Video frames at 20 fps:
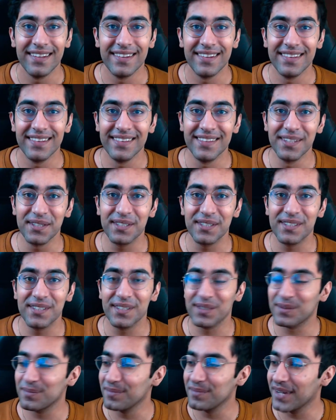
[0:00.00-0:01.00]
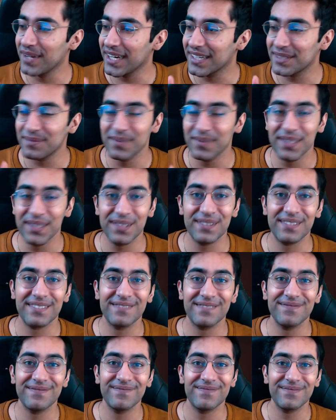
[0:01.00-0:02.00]
This just makes me
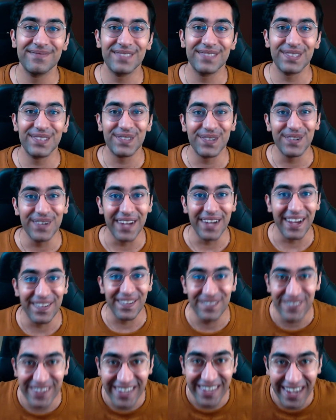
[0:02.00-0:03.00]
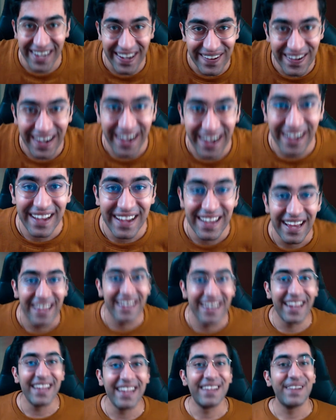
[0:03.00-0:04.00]
so happy. I,
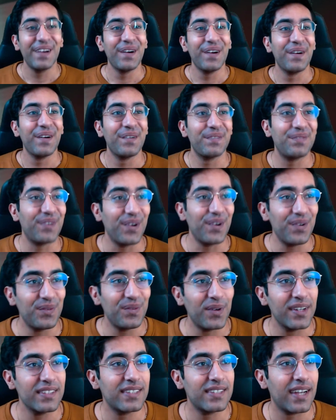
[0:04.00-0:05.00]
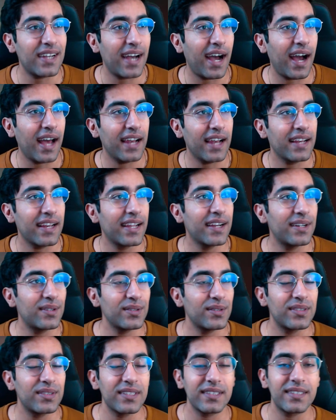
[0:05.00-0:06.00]
like, for once, I'll get to
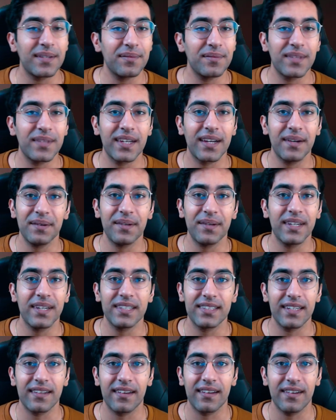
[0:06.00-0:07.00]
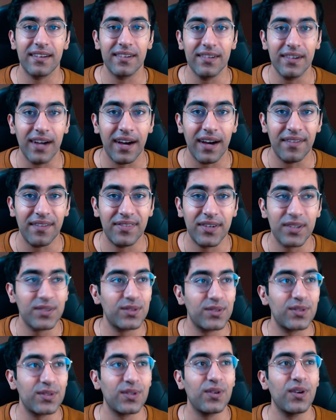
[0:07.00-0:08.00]
see something amazing, you know. After
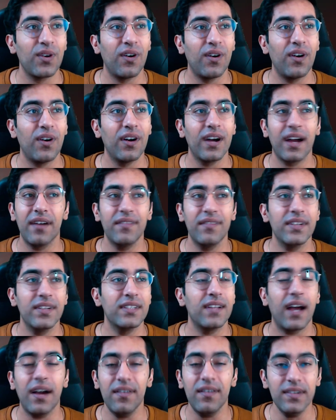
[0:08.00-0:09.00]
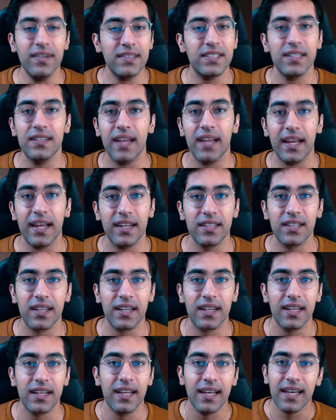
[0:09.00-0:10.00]
so long, I haven't, I haven't seen
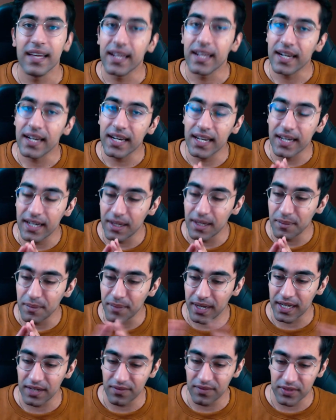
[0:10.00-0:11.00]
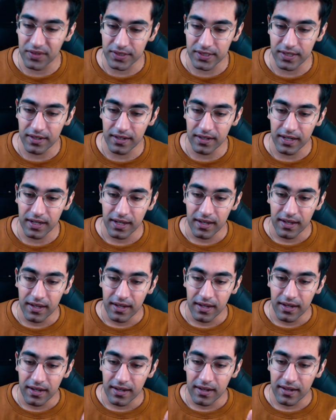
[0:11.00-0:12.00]
anything really magnificent
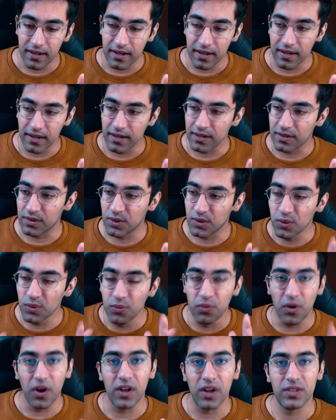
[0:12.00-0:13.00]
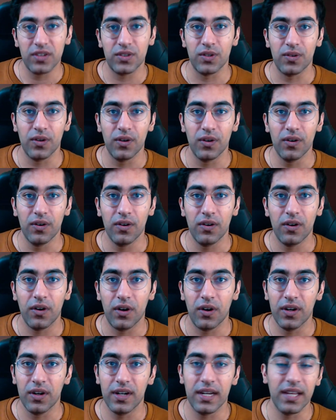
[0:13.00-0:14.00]
uh, to watch, you know,
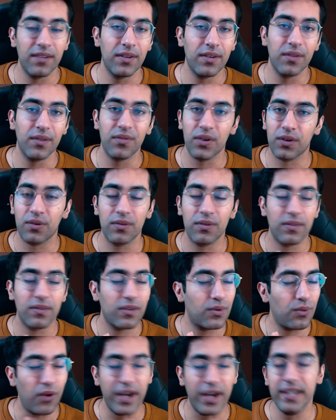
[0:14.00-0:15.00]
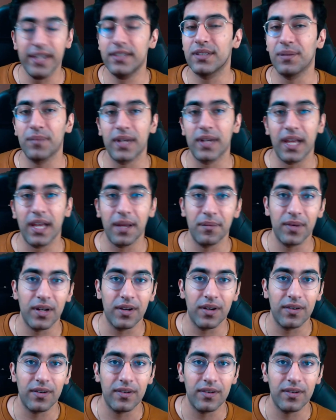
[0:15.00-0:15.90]
on T V for quite some time now.